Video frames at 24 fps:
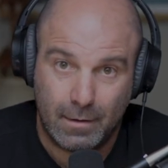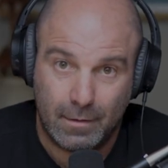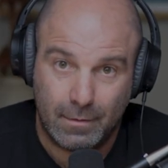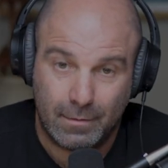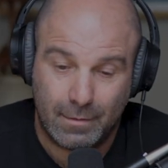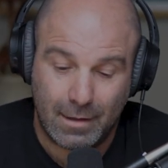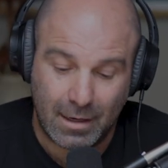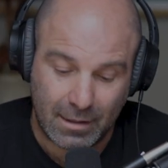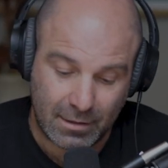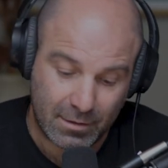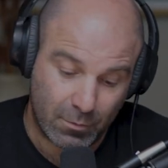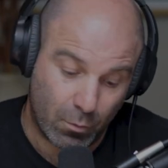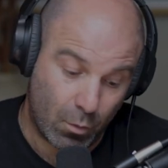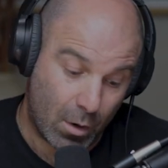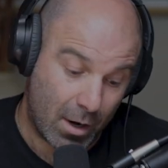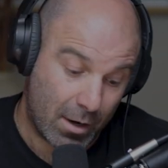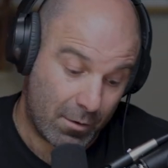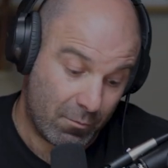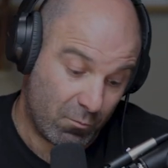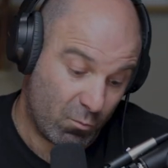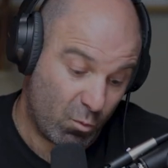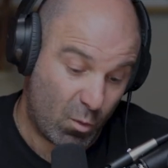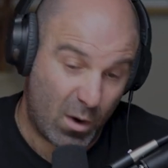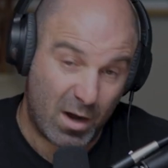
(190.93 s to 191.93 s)
That's the
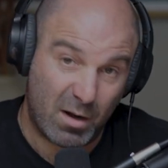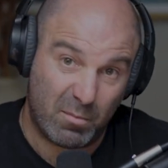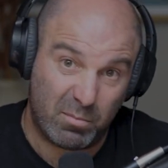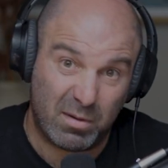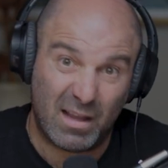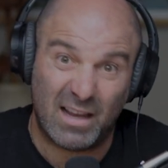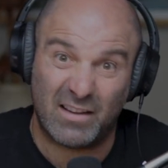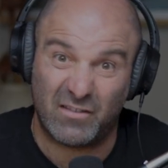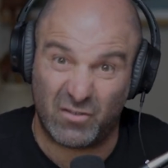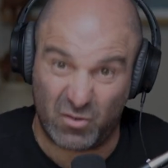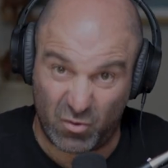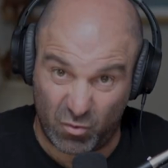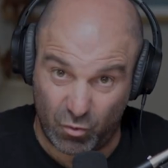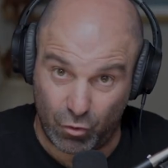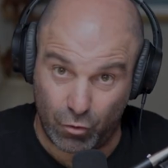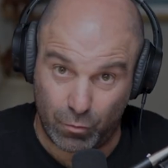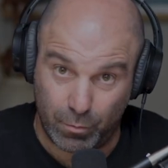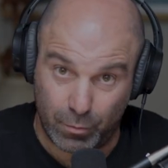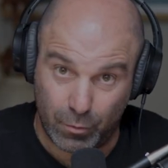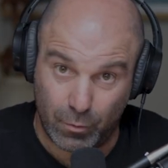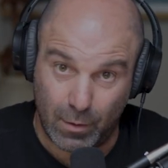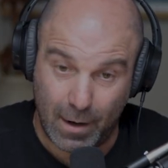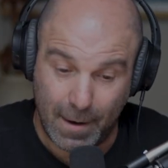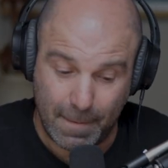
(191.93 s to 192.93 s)
one way to play as a group,
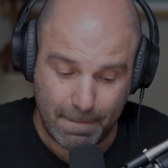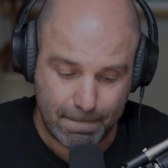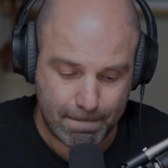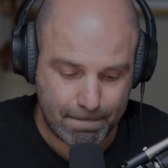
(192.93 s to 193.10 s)
right?